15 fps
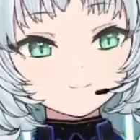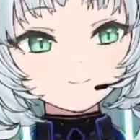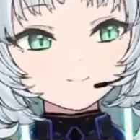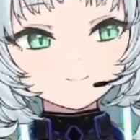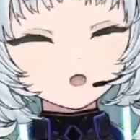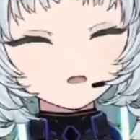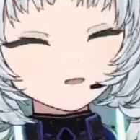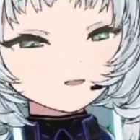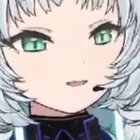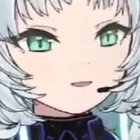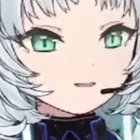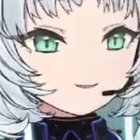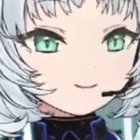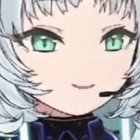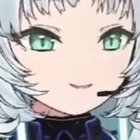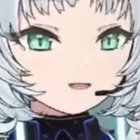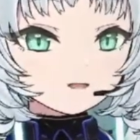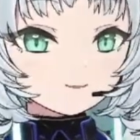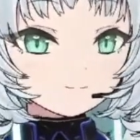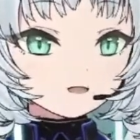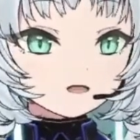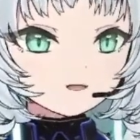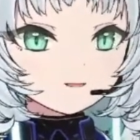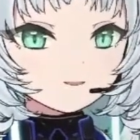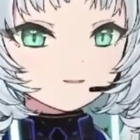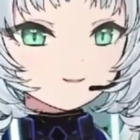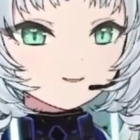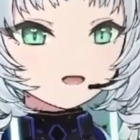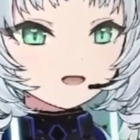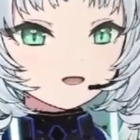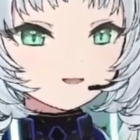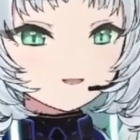Well, I mean, Detective Pikachu was nice.